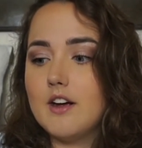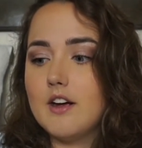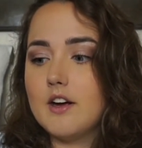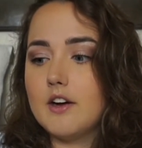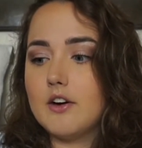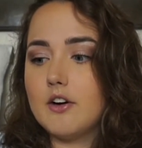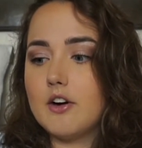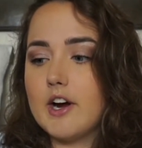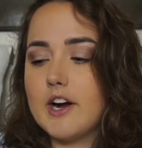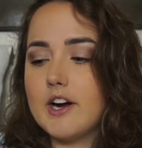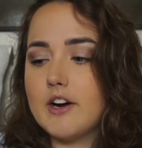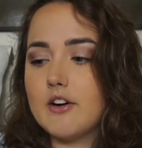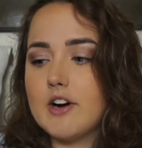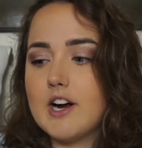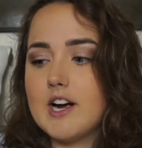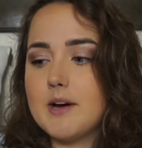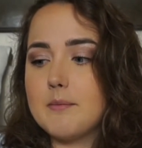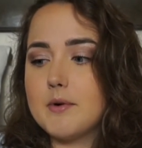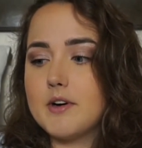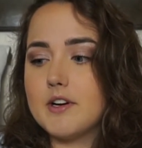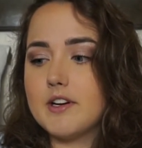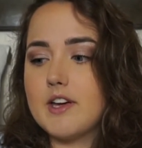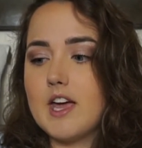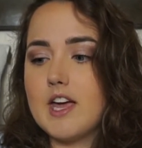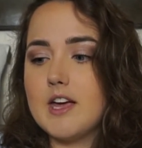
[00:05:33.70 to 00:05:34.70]
great
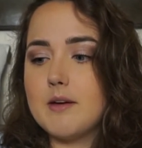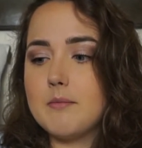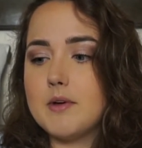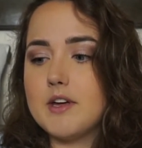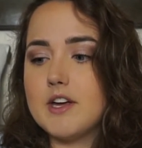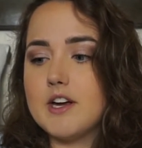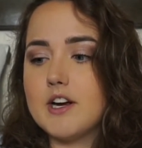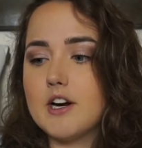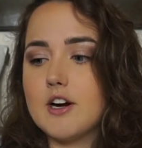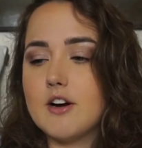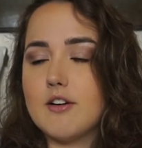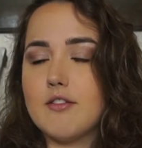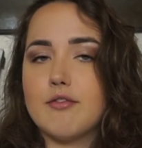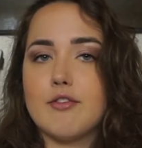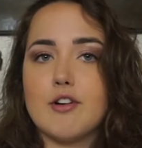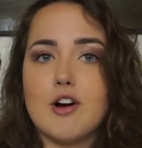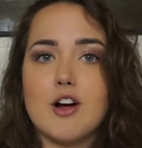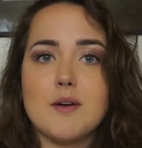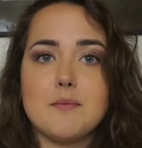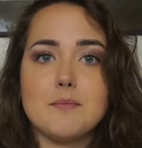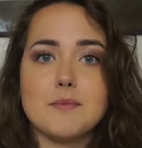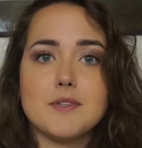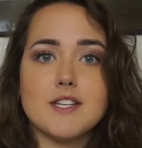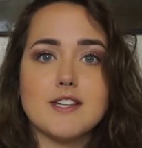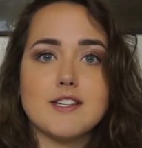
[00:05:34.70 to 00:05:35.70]
grandma came here
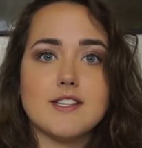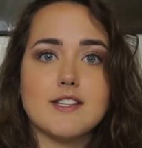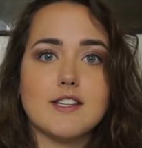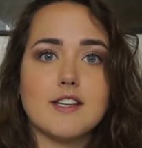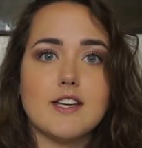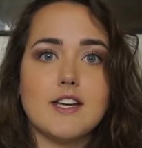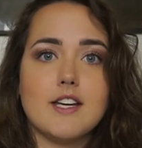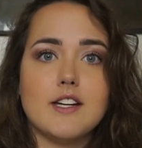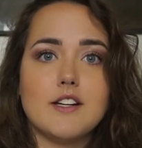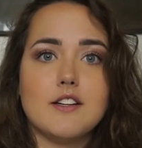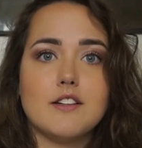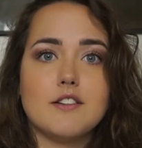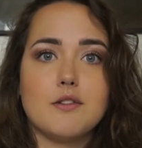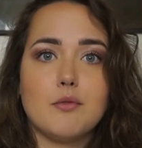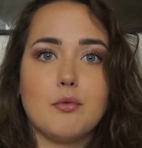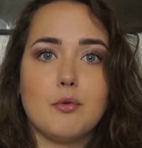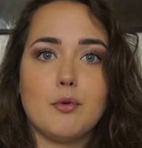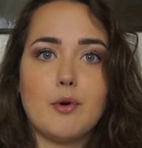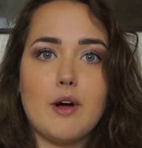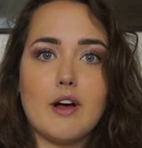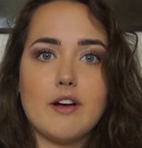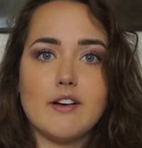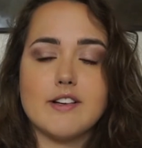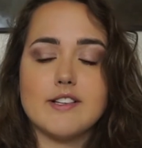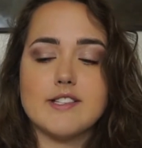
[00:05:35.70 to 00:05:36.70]
from Sicily
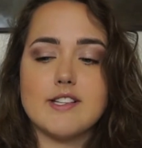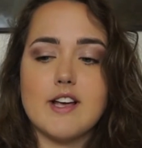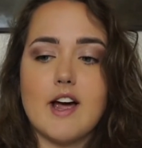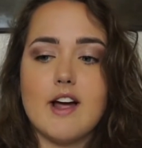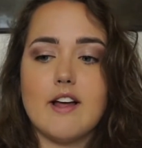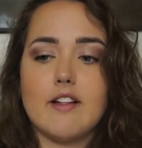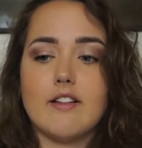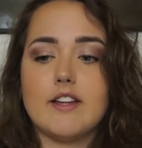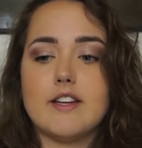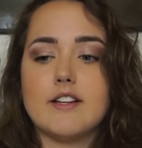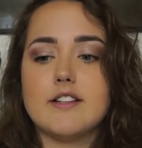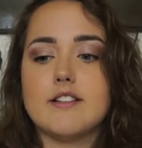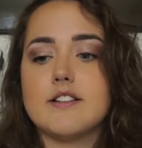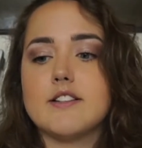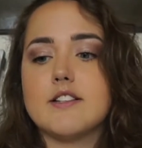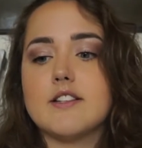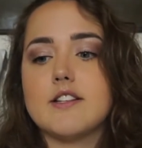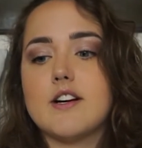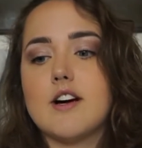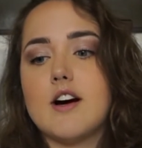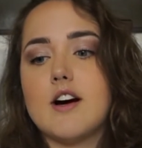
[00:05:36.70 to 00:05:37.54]
through Ellis Island.